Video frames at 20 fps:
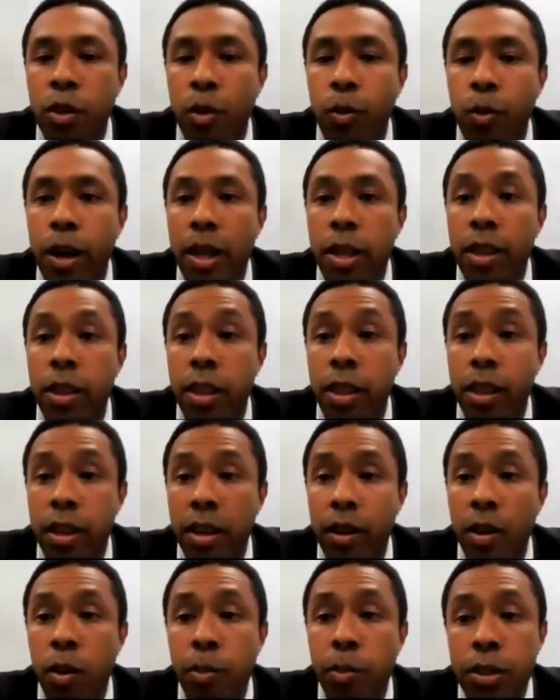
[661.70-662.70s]

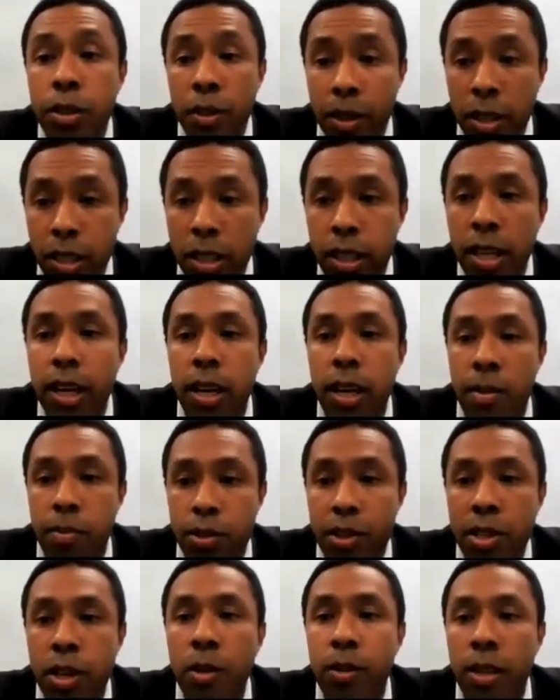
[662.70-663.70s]
the opportunity
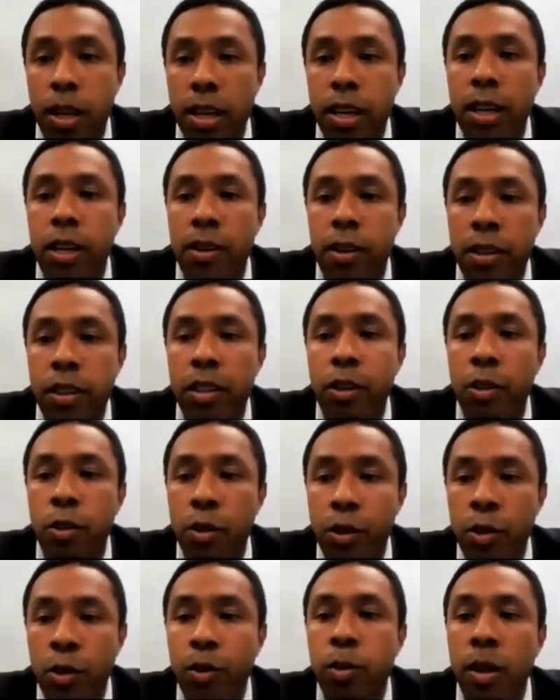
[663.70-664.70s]
comes out, I guarantee
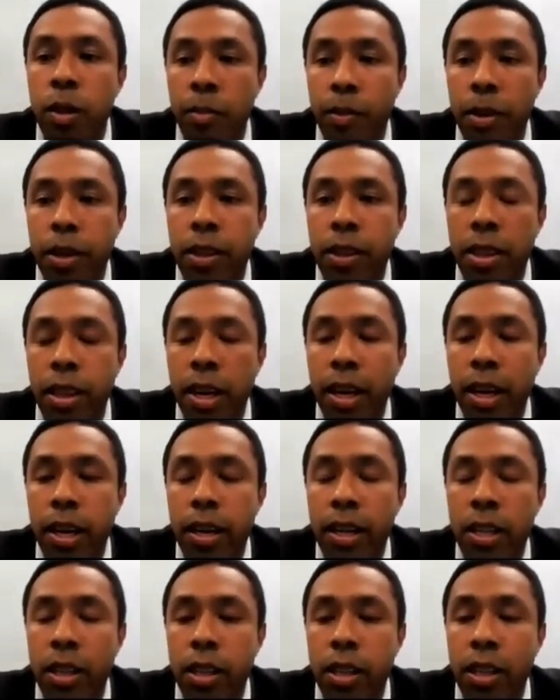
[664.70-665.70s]
you, you will be there
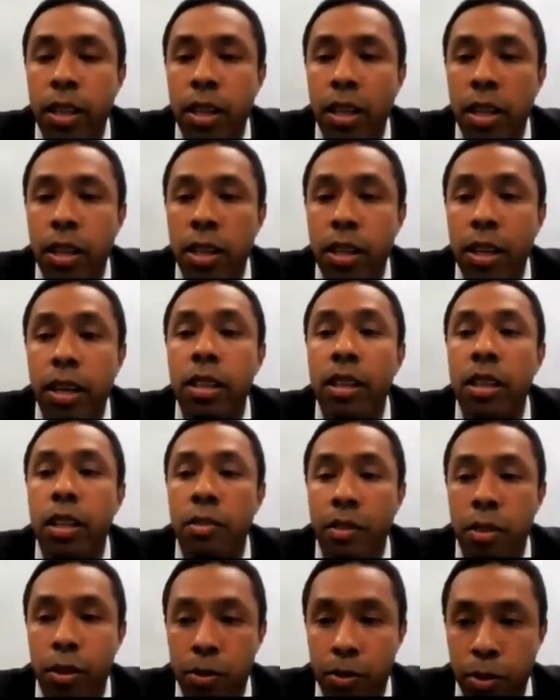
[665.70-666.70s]
in the
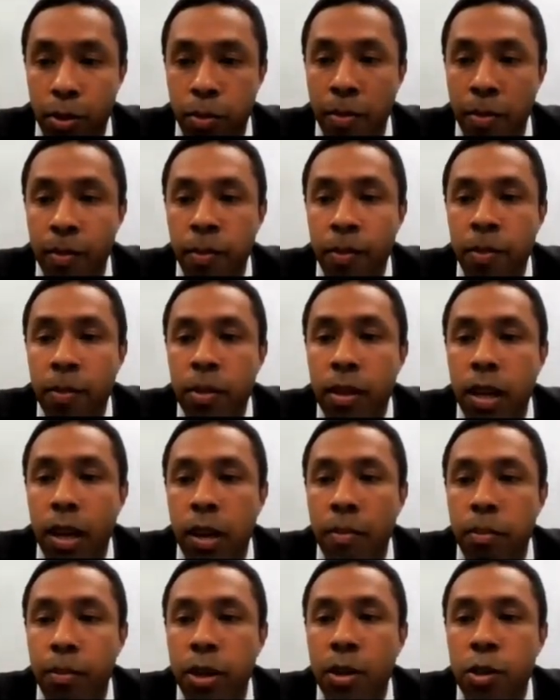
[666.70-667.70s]
interview room
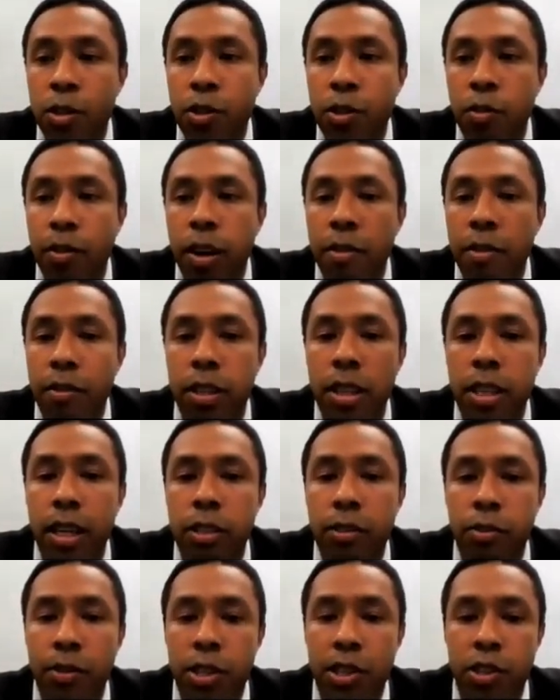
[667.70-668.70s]
because of having
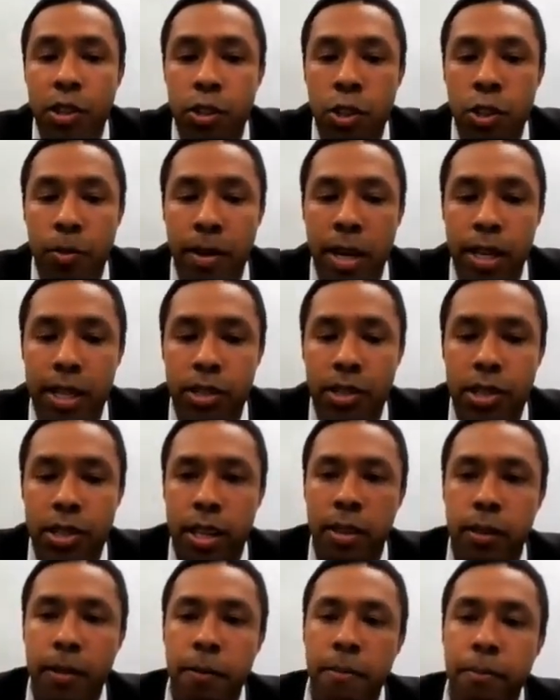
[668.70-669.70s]
that research
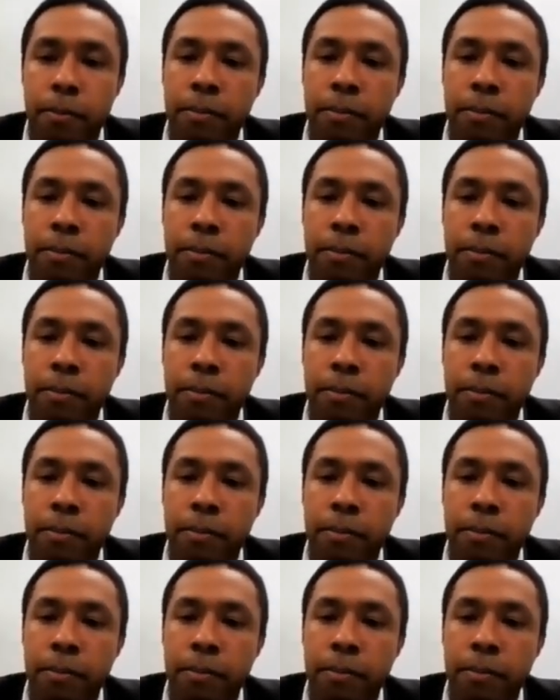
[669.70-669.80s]
mindset.